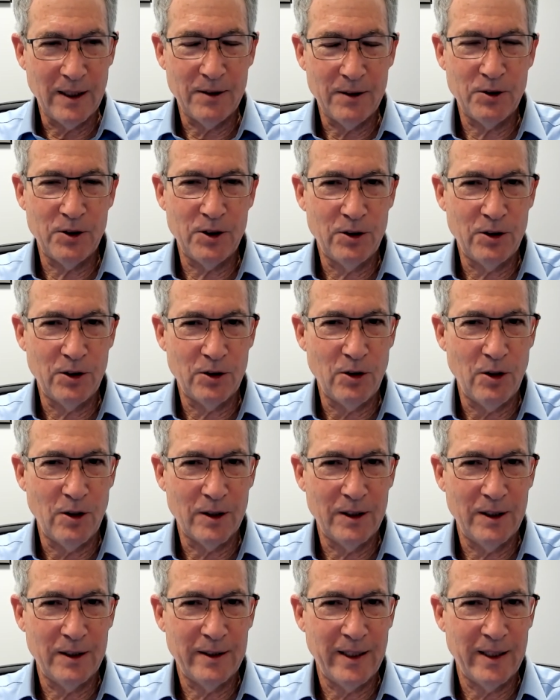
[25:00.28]
you to talk to
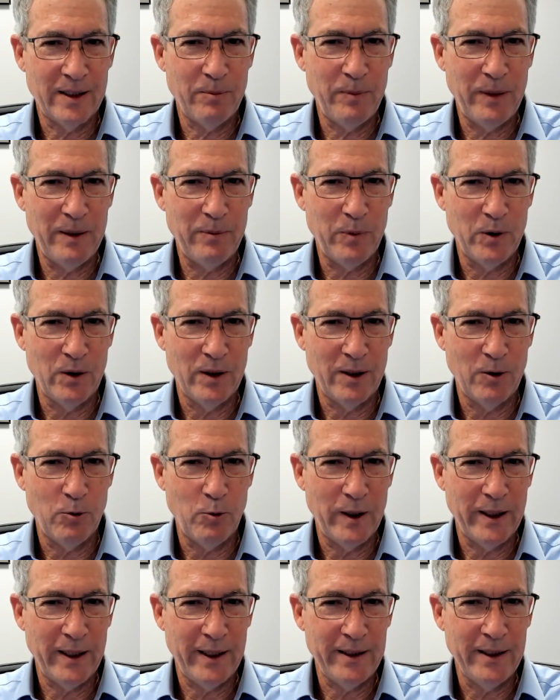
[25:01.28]
tech people in a
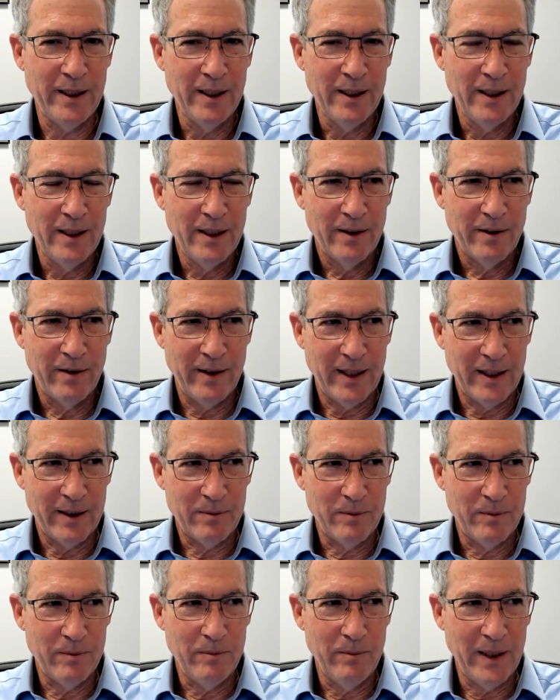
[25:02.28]
way that
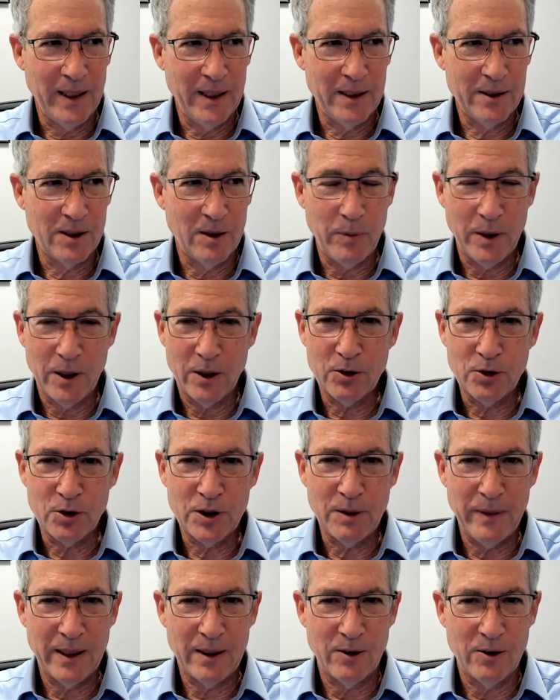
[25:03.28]
makes the
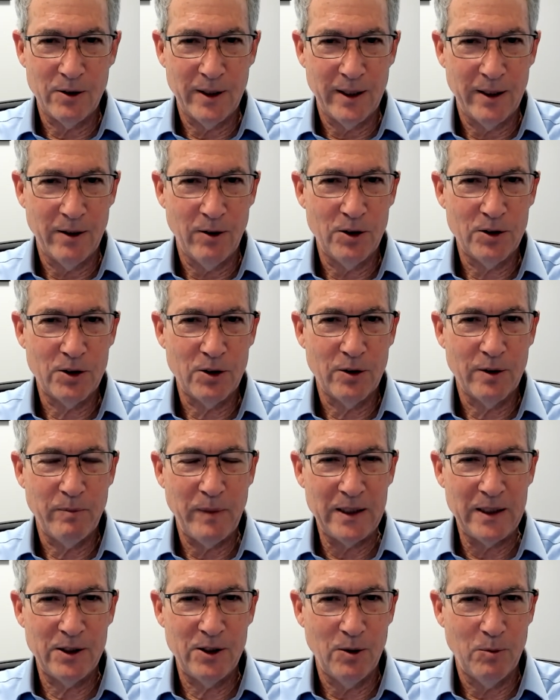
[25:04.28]
partnership better and also
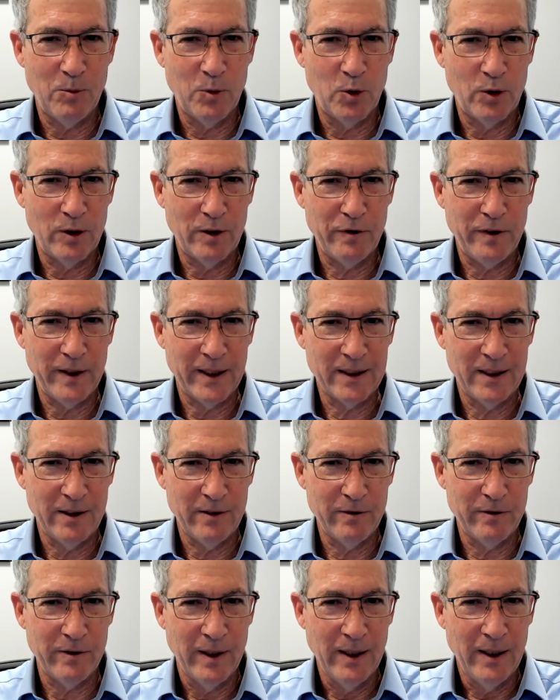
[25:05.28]
makes you a more
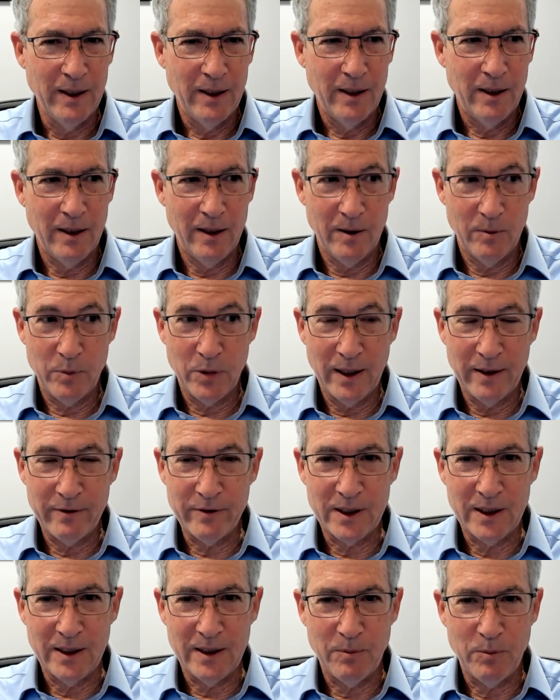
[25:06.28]
effective
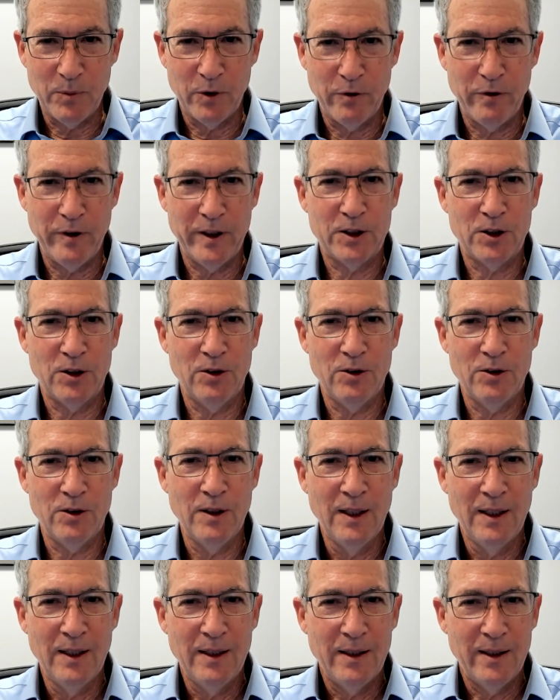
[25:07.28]
privacy professional.
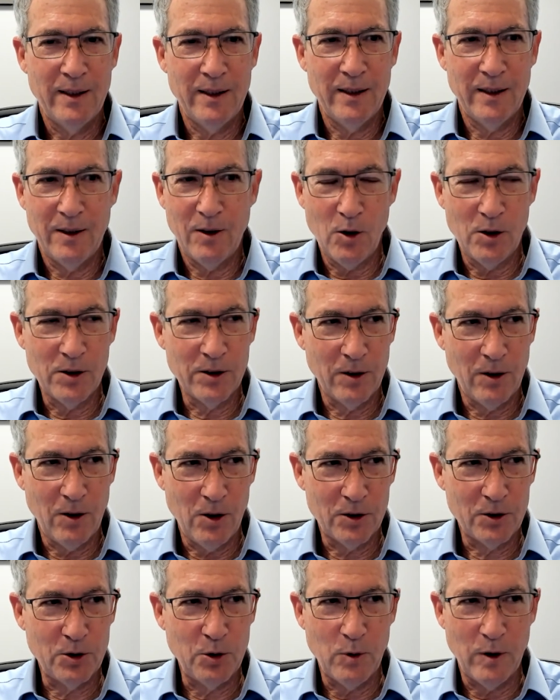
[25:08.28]

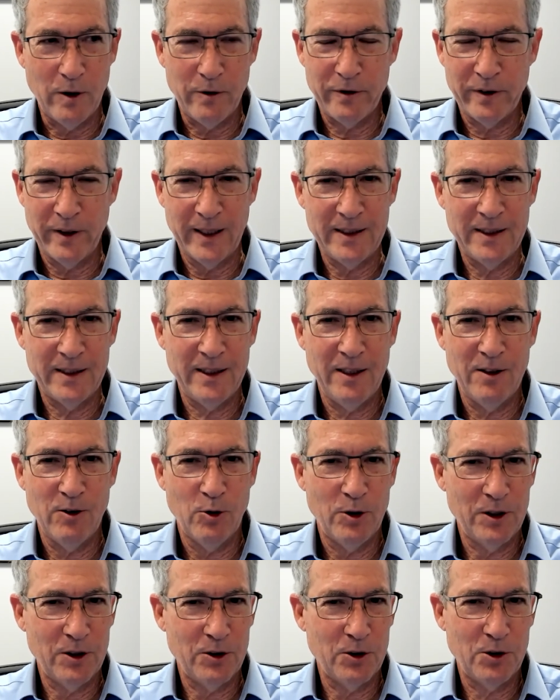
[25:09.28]
All too often, I see
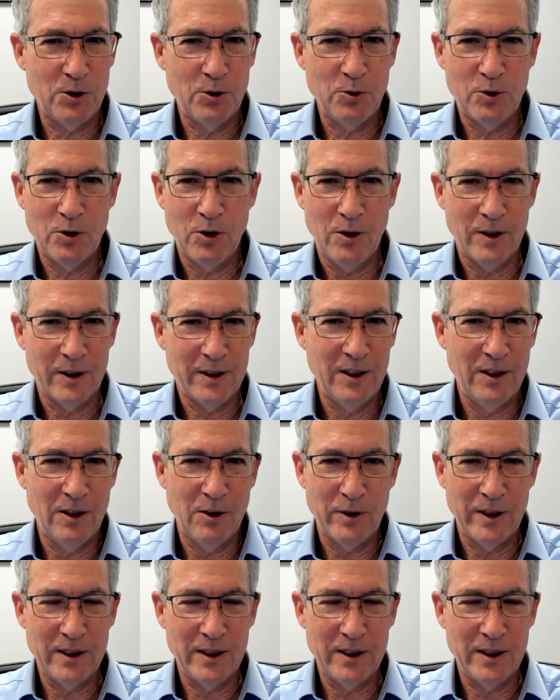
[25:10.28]
lawyers who talk, they